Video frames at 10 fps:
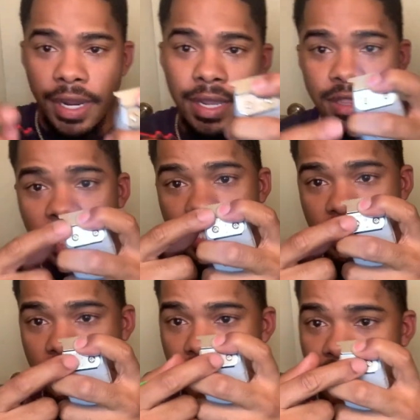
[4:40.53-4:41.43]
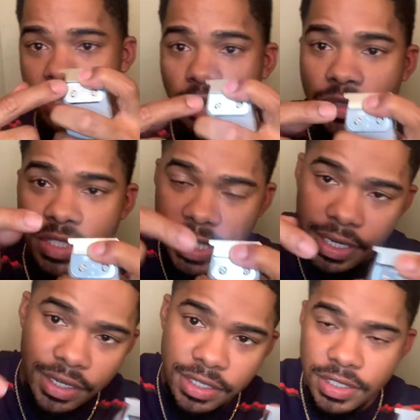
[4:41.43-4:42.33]
this will
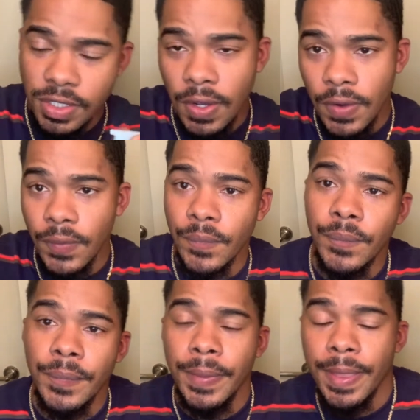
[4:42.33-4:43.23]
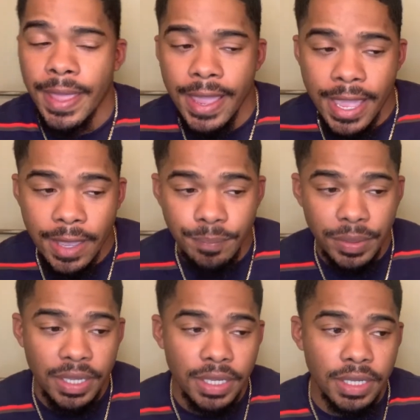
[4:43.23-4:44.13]
teeter, so it could
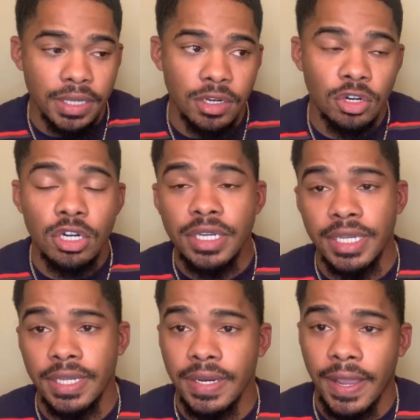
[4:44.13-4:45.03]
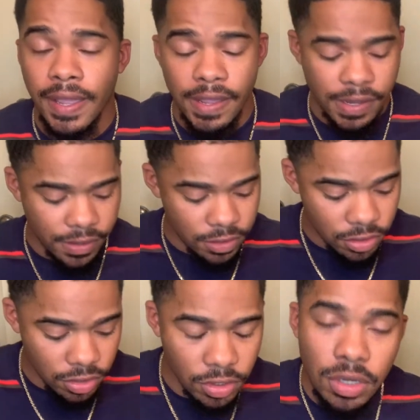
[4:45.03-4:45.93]
be crooked, and
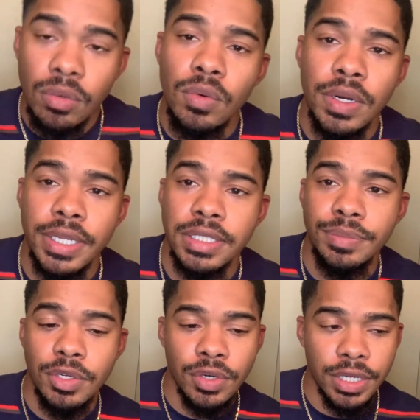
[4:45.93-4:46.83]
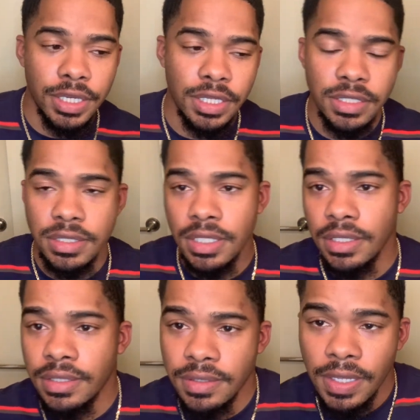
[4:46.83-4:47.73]
you don't want it to be crooked, because
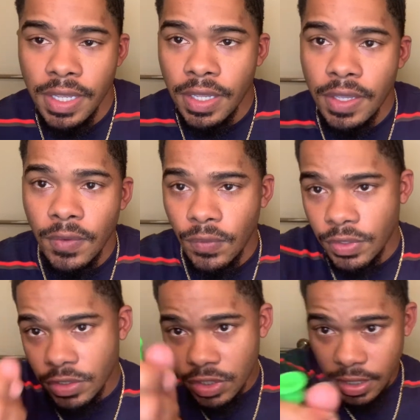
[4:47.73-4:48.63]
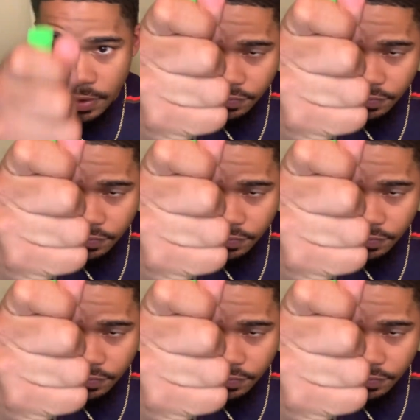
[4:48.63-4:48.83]
then when you're trying to